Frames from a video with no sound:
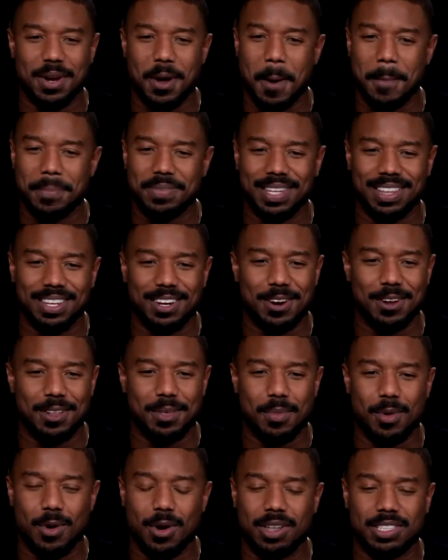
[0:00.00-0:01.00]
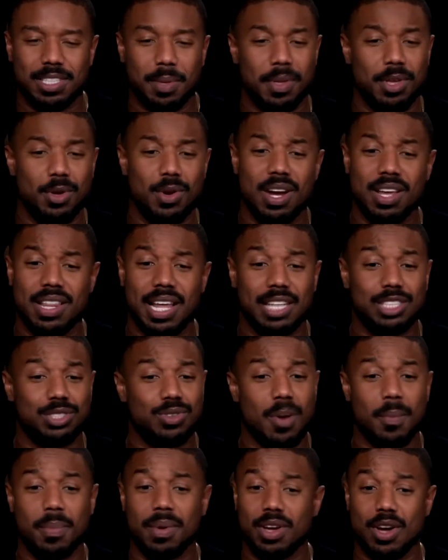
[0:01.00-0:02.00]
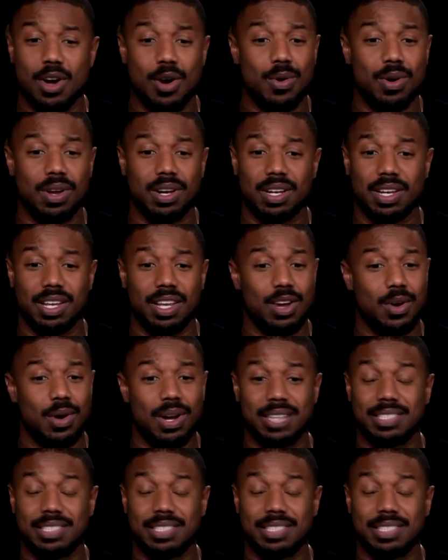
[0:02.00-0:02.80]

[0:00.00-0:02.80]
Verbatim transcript: know what I'm saying? The early mornings, I mean, you hear that trumpet going, it